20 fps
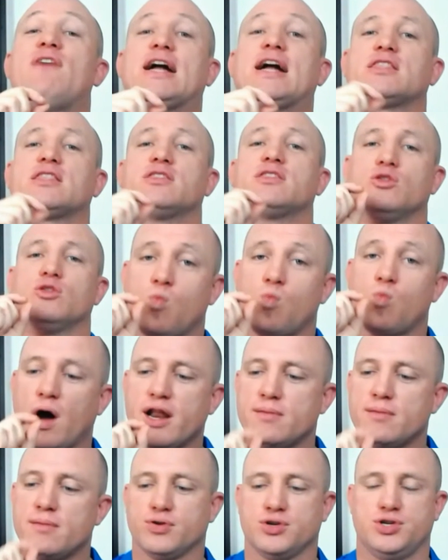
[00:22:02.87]
one
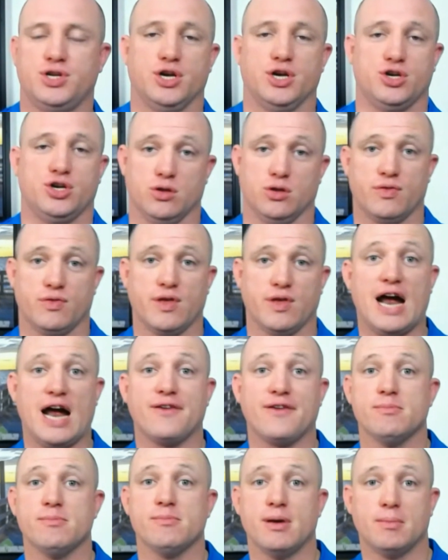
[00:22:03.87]
in particular that I
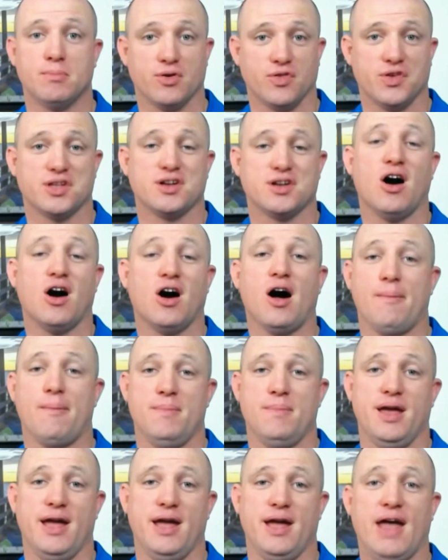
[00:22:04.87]
remember that caught
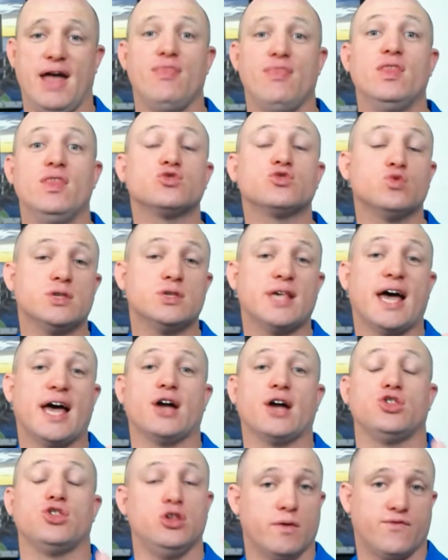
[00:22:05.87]
me, and this was
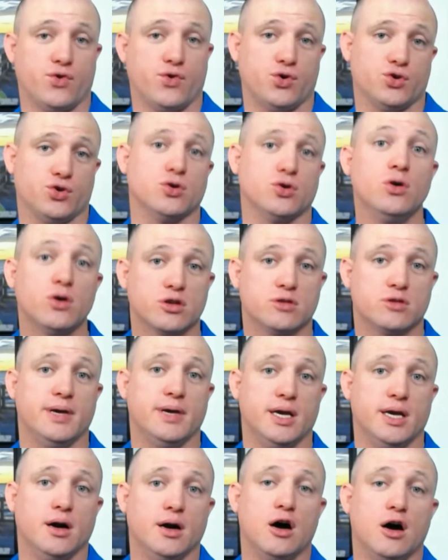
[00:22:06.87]
actually what first hooked
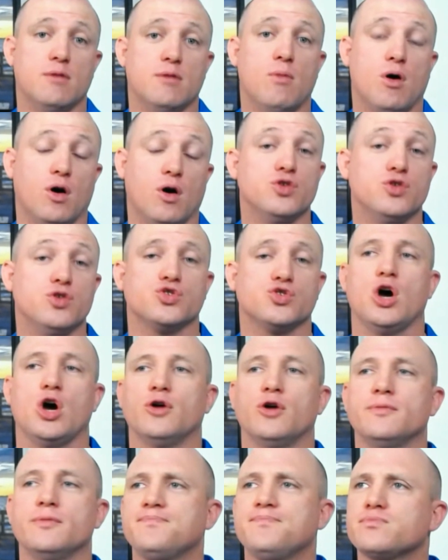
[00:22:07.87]
me on your
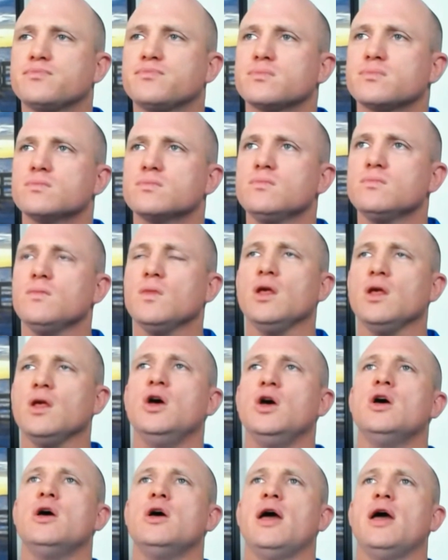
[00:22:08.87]
show,
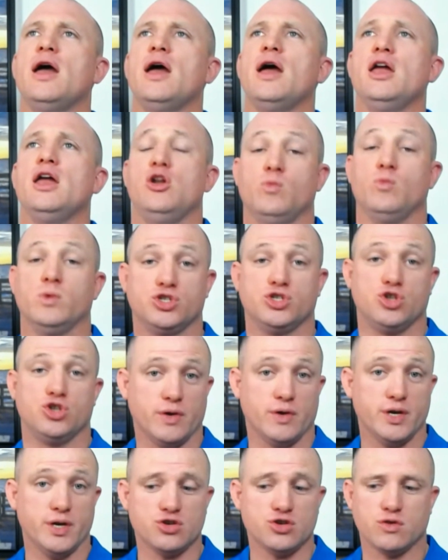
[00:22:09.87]
and it was your
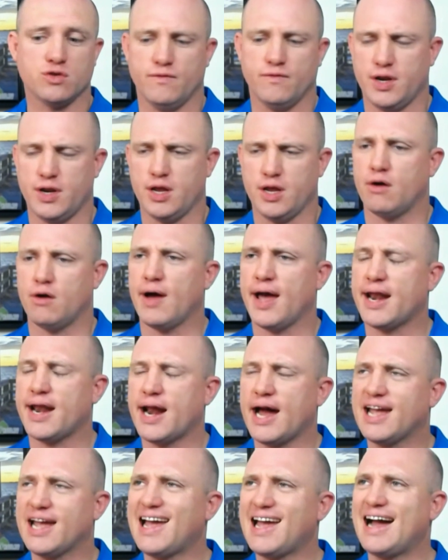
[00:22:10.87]
intro video, and
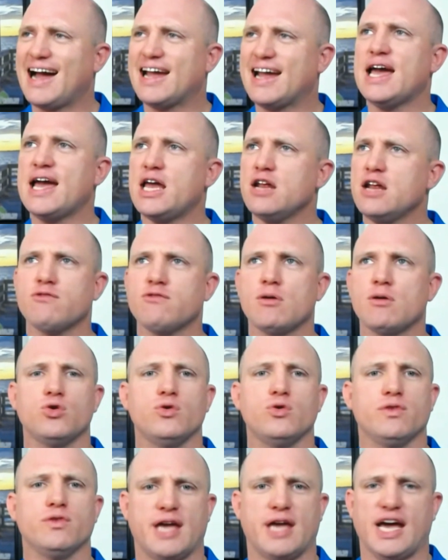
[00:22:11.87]
I can't even remember
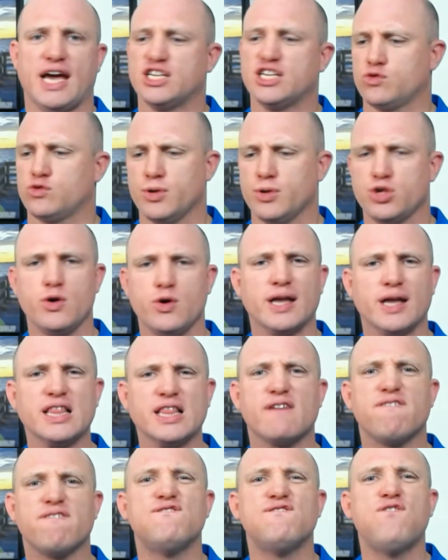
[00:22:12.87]
who the guests were, but you had
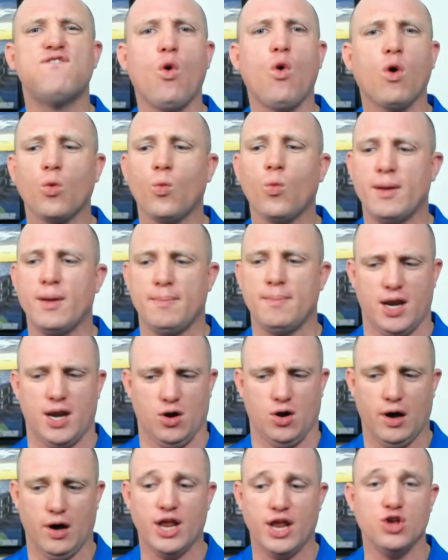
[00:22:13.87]
like 4 women
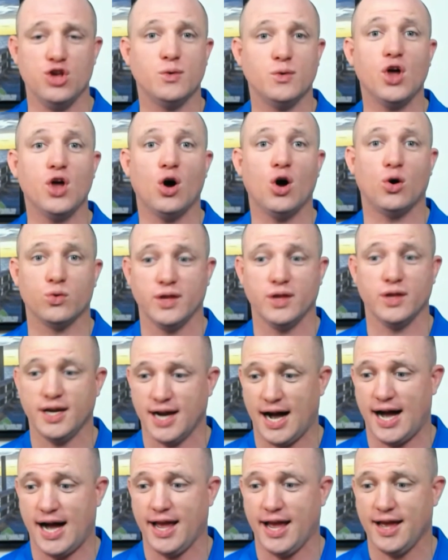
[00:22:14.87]
on, and you were the only guy.